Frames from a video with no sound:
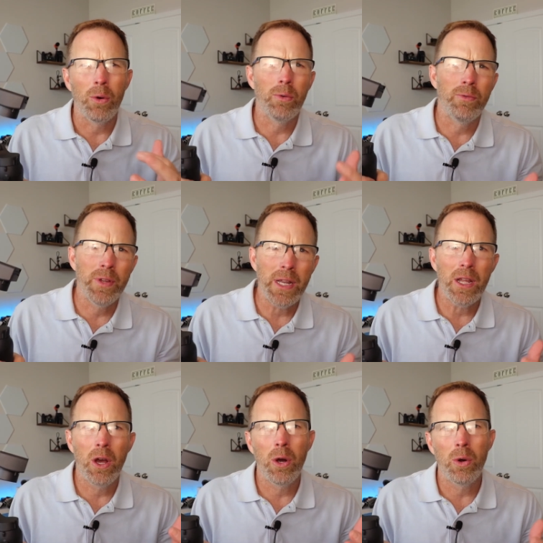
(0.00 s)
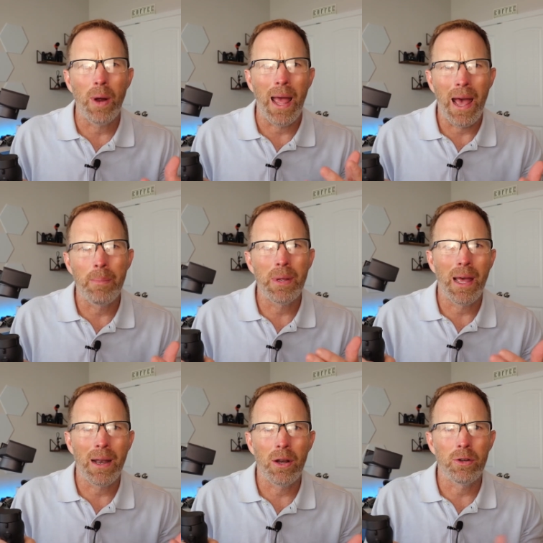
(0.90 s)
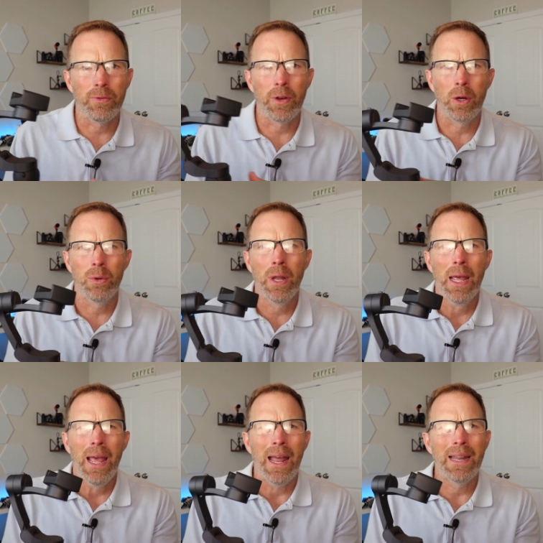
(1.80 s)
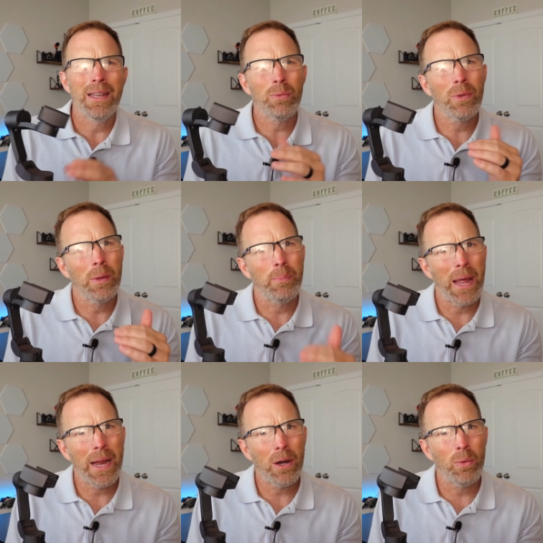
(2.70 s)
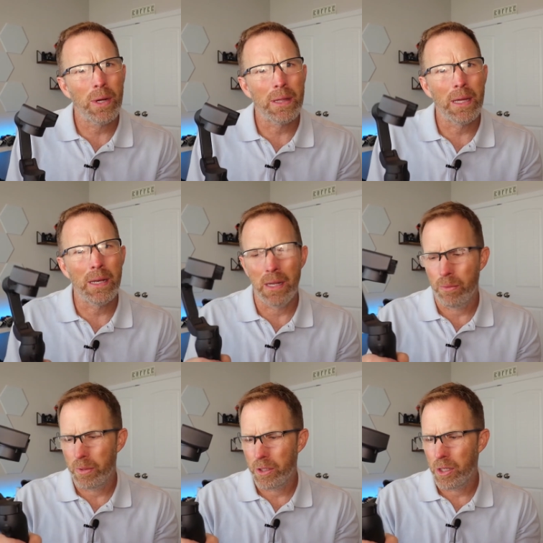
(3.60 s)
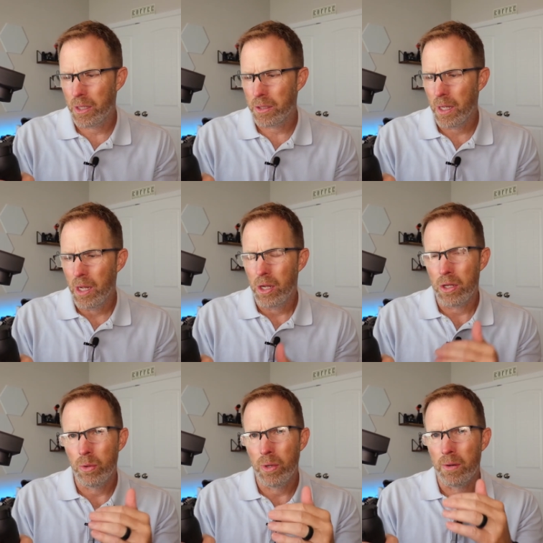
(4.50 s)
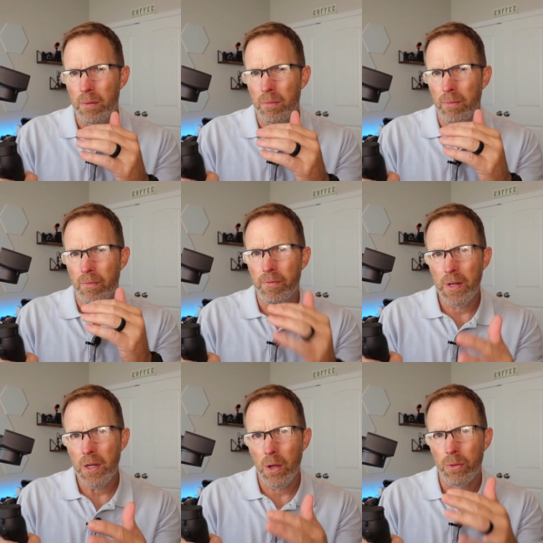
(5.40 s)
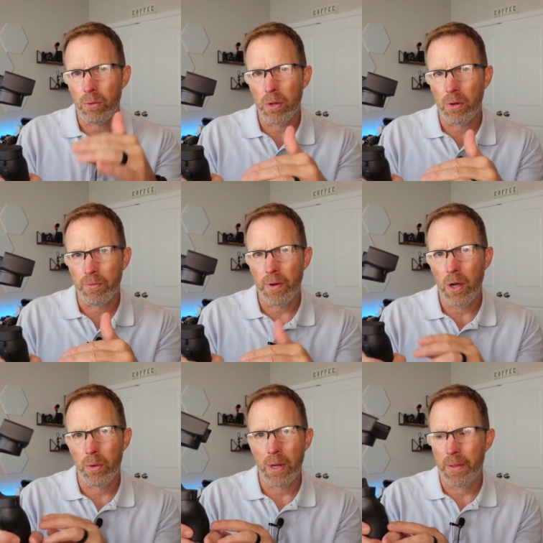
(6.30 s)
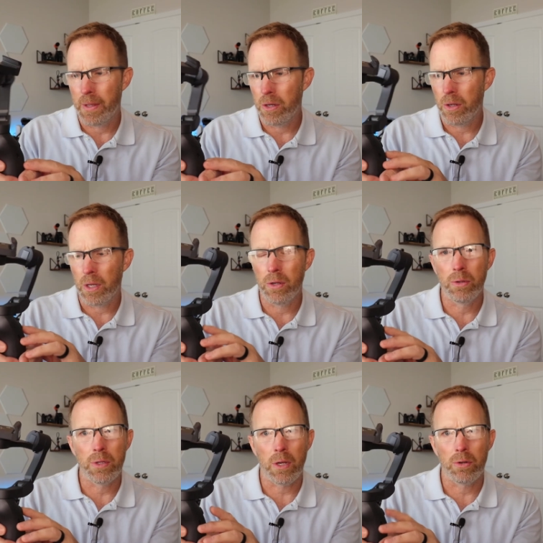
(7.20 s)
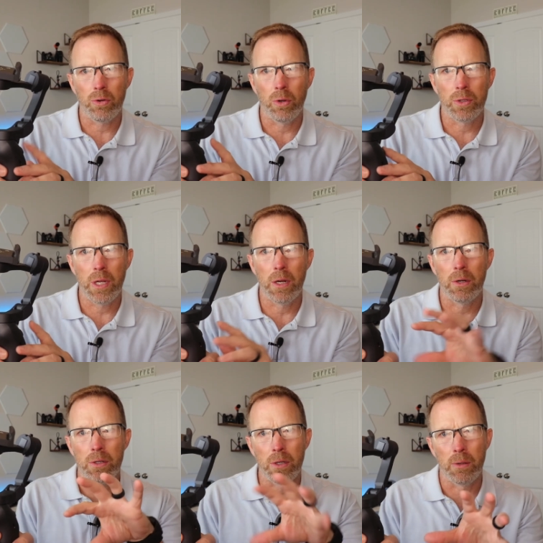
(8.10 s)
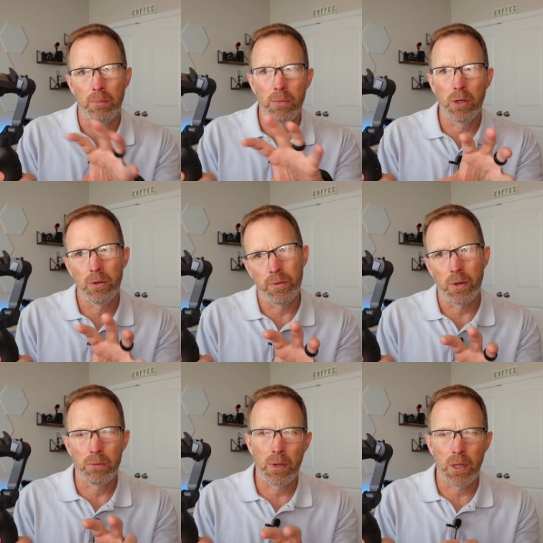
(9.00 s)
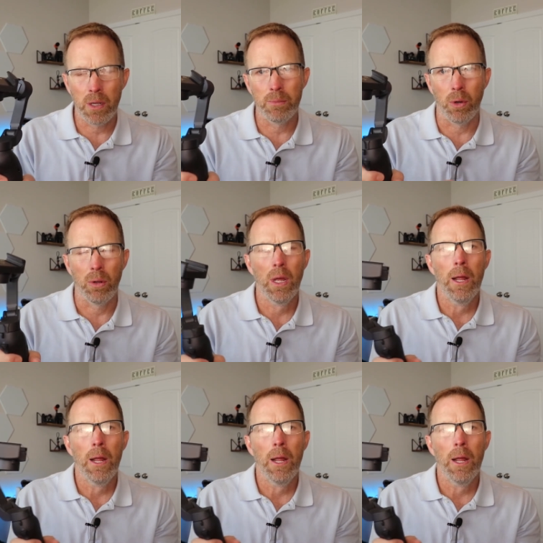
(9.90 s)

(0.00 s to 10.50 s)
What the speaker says: video app you had on your phone, and it didn't really pair with it. It would just, you would video through your phone, and then you could use the controls here to maneuver the gimbal.